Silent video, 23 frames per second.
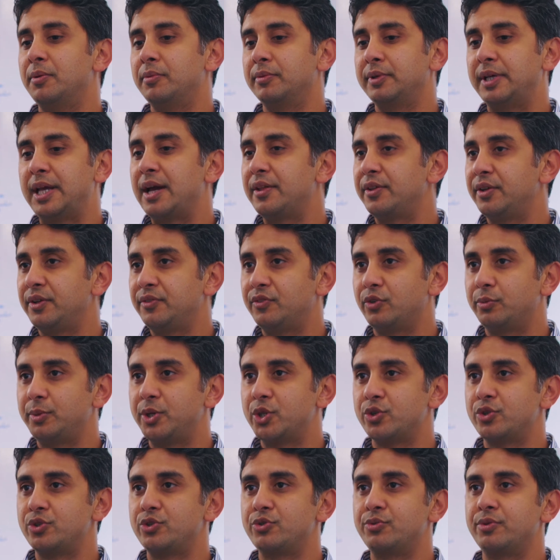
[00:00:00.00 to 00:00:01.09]
gather
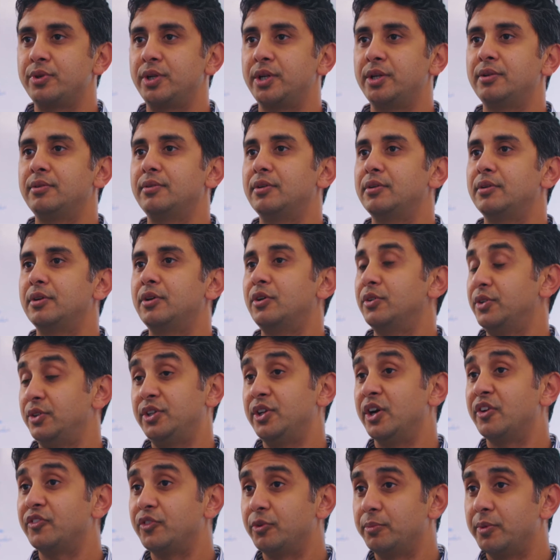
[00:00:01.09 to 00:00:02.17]
information during or in the
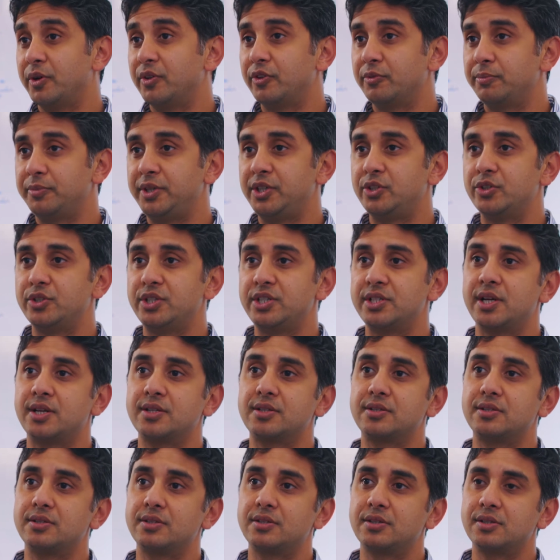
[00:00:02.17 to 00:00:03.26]
aftermath of major
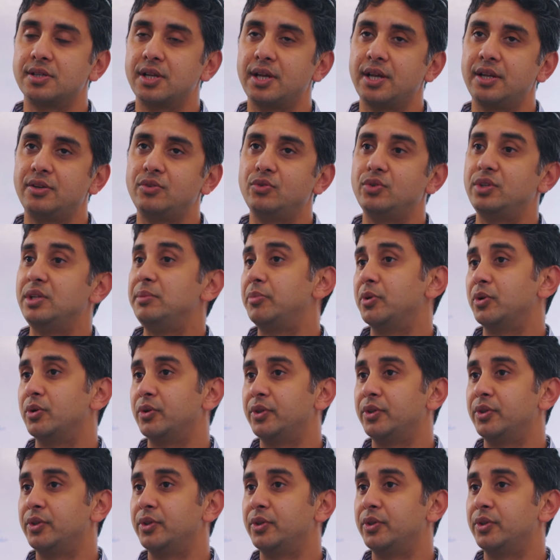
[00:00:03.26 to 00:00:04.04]
disasters and to deploy